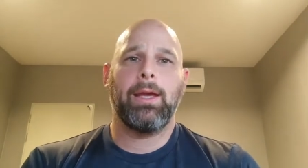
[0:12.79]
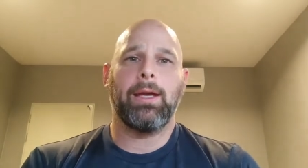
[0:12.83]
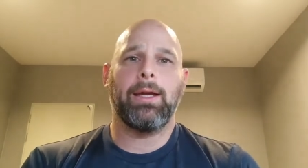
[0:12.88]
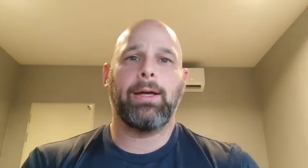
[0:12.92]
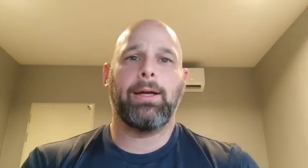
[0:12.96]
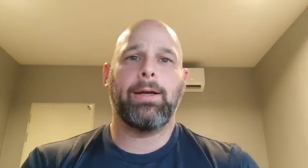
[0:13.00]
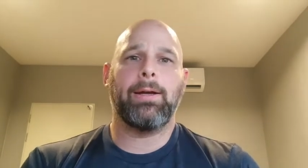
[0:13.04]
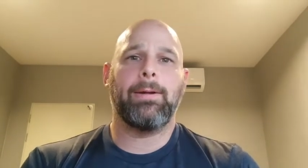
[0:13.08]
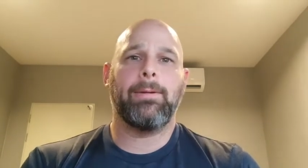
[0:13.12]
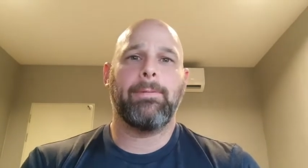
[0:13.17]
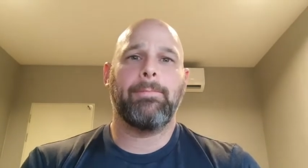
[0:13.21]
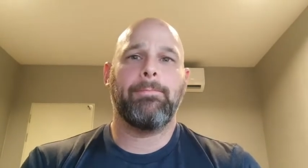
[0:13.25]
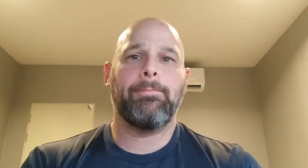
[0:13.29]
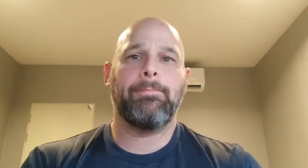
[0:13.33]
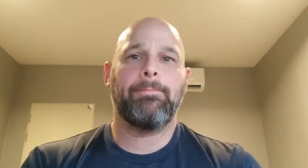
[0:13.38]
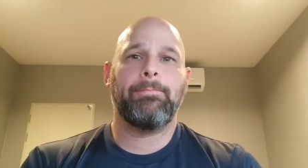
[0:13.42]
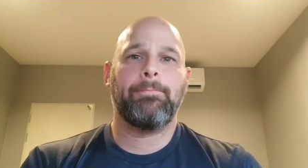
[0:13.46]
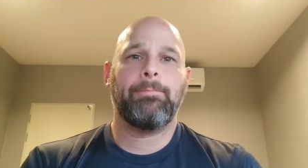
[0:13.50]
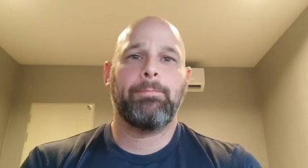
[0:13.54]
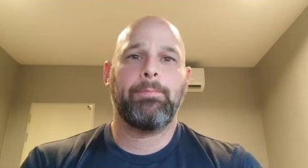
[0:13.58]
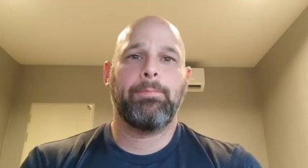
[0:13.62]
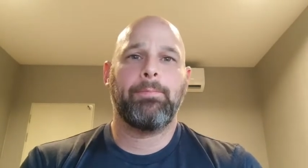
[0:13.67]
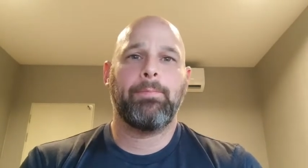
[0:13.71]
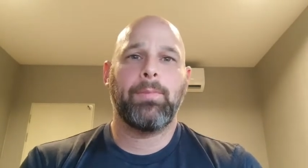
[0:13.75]
um,
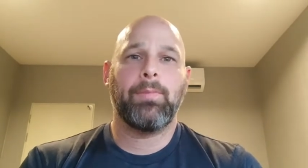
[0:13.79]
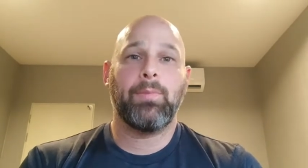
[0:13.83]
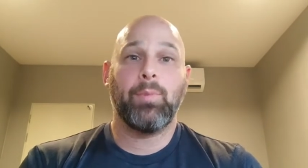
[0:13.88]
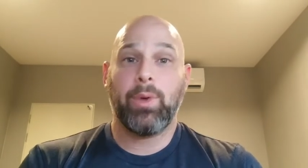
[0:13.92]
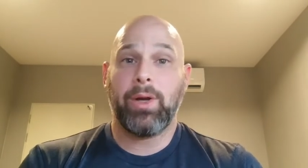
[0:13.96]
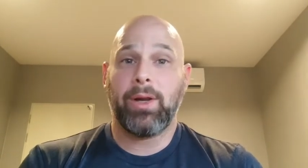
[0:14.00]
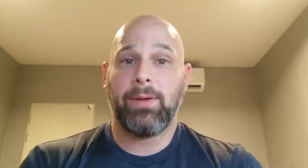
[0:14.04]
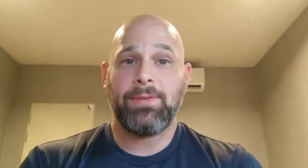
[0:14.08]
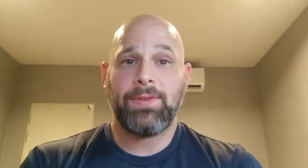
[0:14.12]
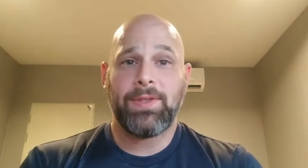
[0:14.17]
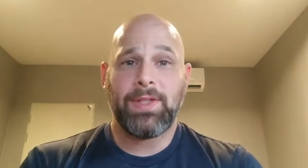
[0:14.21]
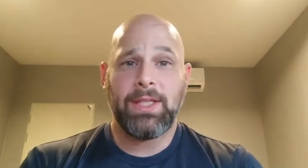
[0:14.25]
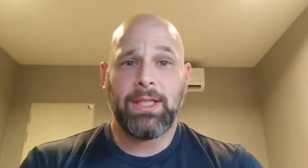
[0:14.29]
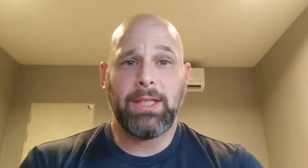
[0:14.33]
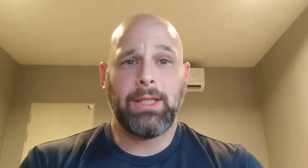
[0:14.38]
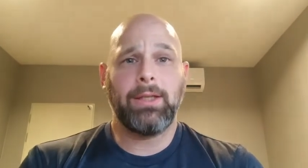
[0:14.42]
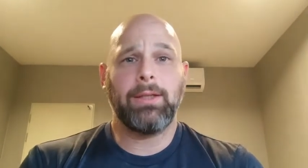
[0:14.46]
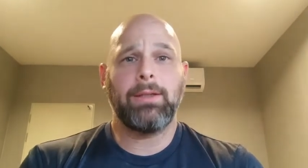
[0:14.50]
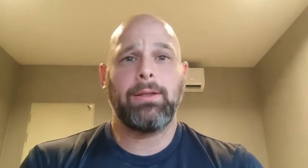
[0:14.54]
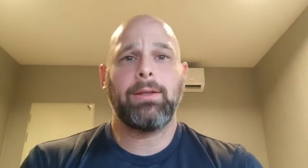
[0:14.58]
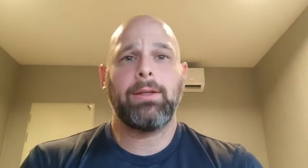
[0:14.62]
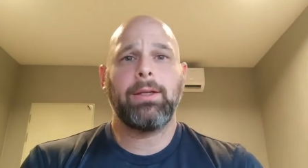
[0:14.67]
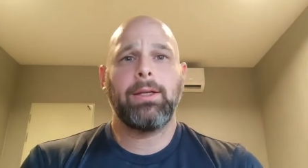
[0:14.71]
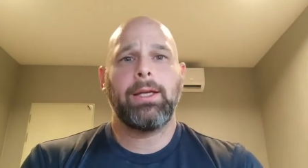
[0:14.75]
what I've
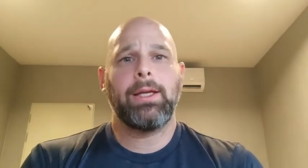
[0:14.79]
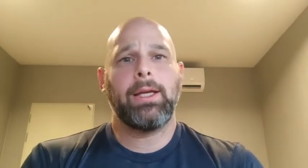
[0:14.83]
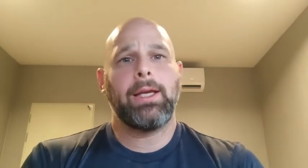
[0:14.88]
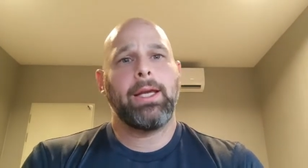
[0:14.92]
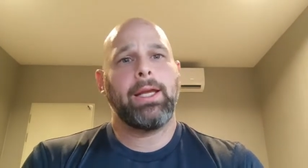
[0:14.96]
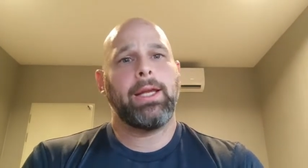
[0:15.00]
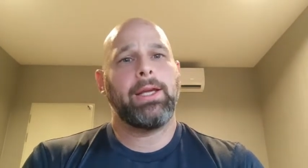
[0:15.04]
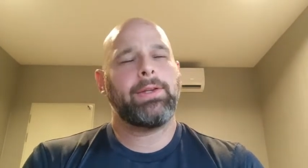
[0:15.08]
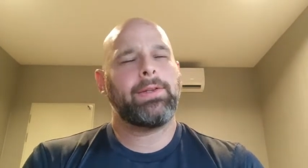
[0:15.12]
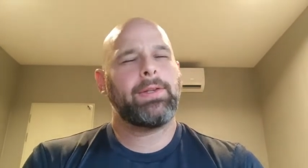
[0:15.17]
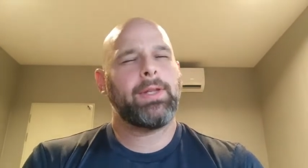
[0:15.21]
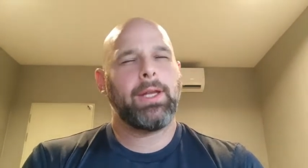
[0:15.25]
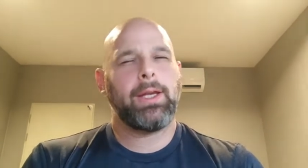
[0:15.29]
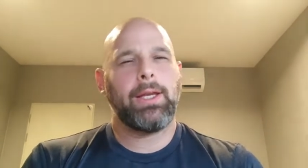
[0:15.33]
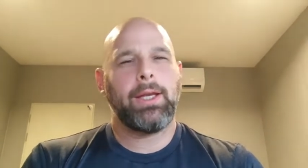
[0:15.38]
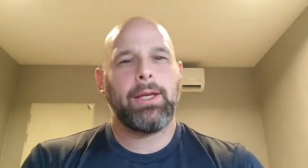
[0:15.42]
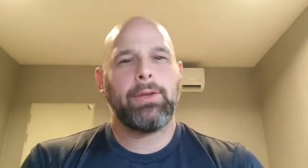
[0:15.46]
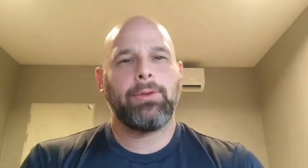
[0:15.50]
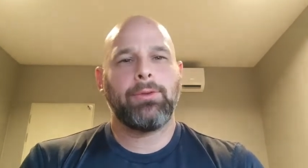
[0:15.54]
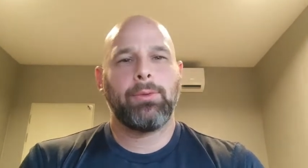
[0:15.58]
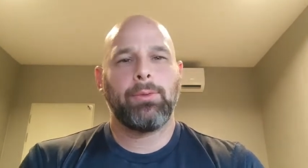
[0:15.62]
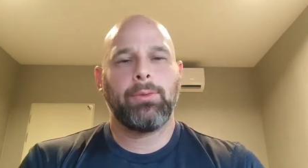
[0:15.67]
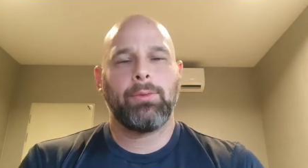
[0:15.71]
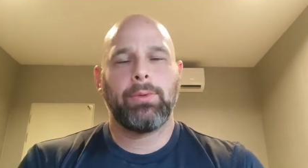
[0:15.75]
seen is that he
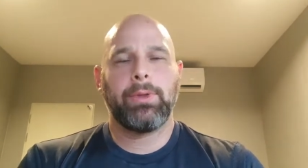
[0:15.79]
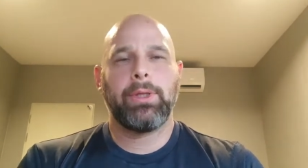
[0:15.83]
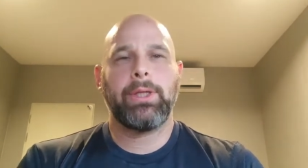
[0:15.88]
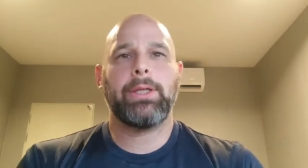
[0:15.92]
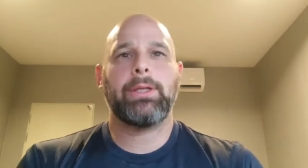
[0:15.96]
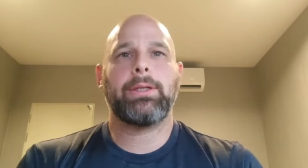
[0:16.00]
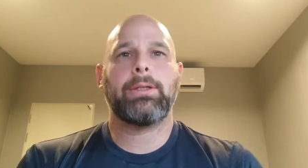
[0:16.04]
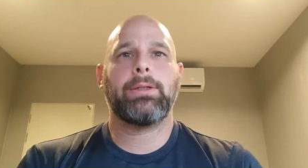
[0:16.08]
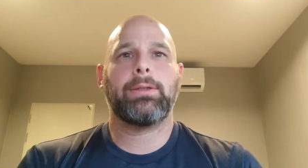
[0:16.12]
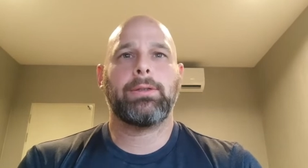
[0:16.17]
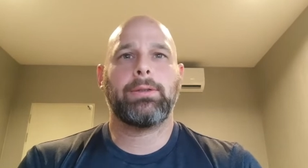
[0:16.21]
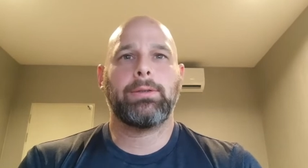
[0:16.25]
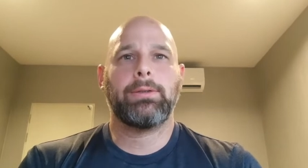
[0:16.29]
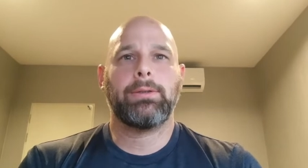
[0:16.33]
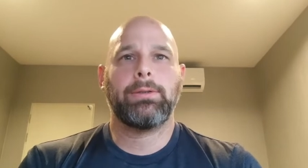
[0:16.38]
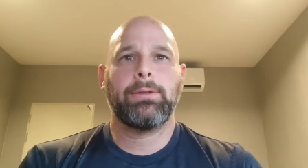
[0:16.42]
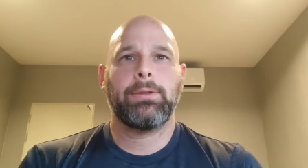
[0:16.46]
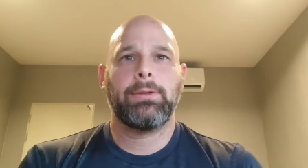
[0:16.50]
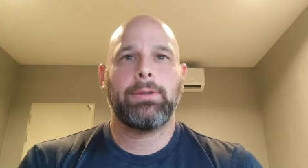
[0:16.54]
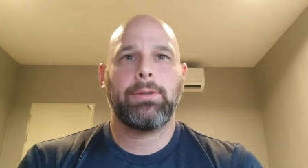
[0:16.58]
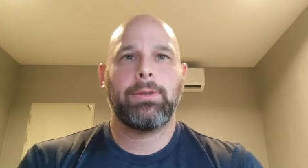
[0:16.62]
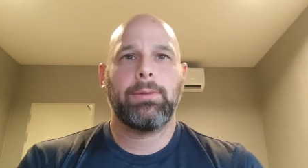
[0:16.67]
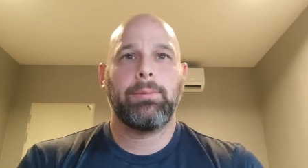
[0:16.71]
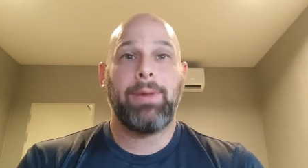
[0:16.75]
has a real
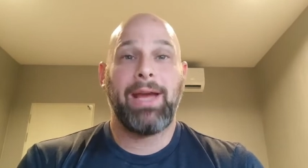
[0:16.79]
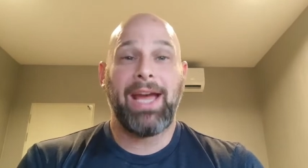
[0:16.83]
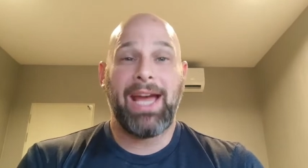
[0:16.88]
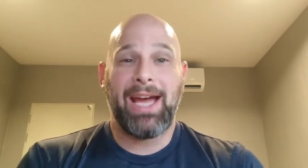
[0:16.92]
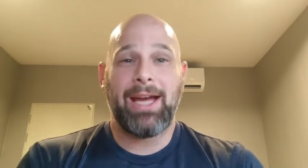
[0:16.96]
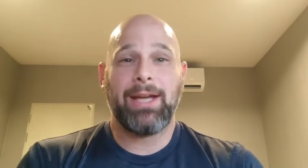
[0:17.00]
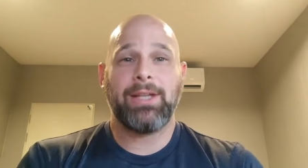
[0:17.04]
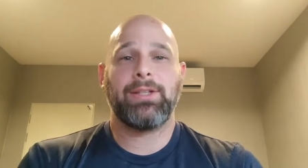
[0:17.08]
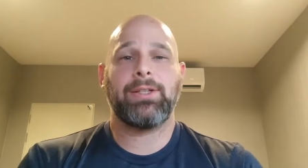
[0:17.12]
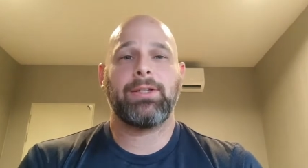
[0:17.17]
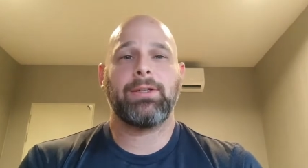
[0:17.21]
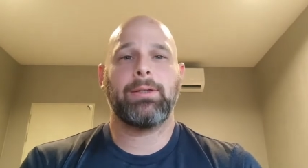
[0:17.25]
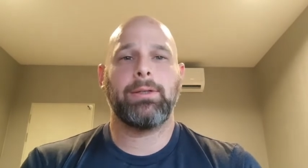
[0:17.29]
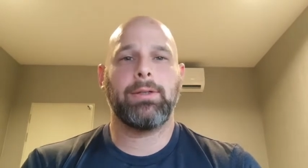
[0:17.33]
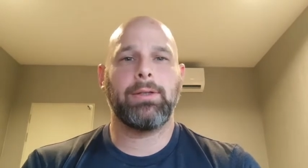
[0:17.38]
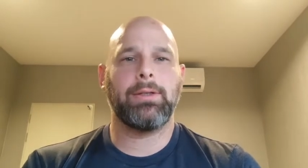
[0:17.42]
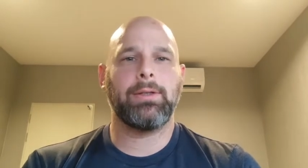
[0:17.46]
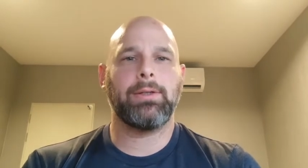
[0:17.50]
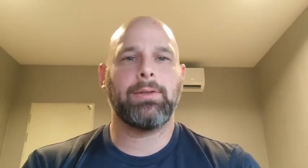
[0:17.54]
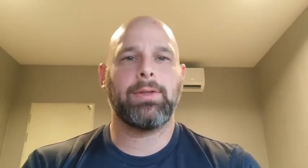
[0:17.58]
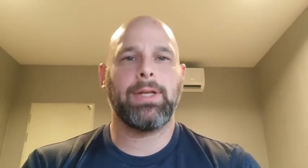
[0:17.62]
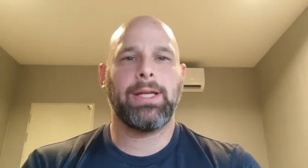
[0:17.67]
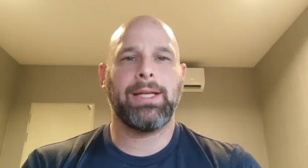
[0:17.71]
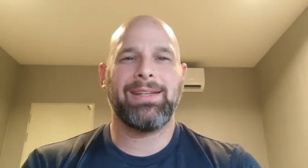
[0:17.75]
passion
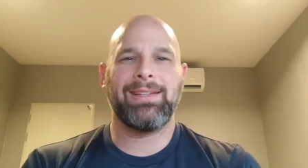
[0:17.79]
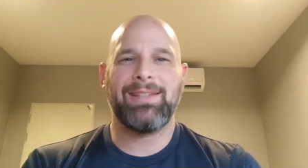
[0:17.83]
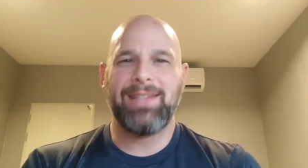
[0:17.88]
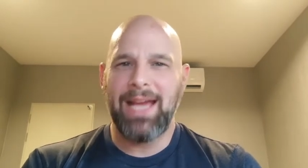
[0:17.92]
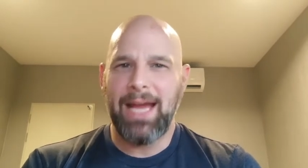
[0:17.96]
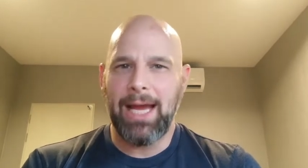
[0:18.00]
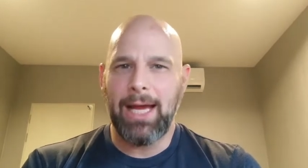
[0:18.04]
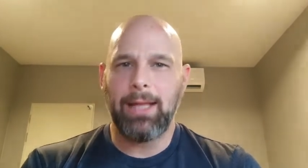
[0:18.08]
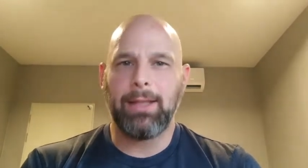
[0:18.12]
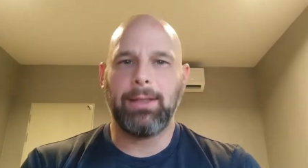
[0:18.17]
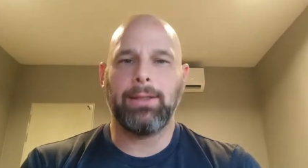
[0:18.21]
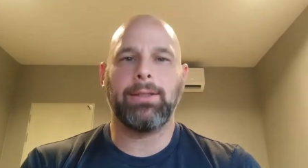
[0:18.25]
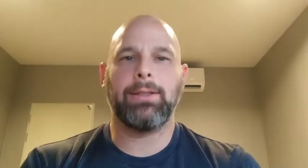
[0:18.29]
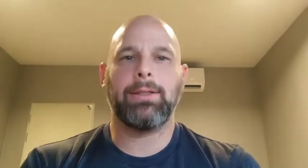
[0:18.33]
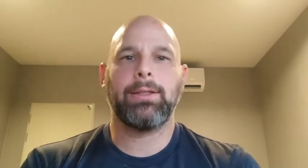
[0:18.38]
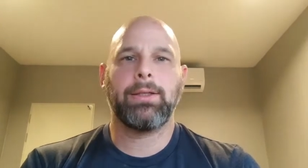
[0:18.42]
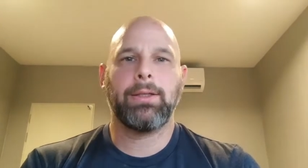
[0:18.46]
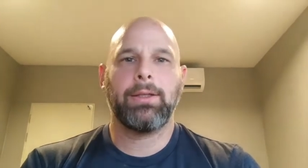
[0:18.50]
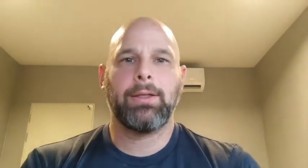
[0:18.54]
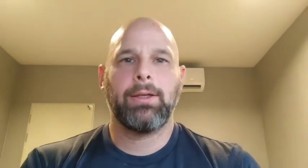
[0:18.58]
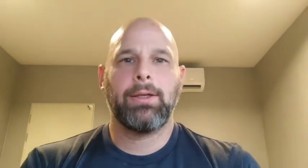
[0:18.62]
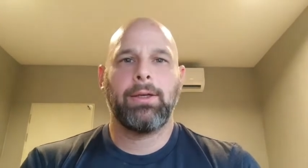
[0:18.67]
and, and talent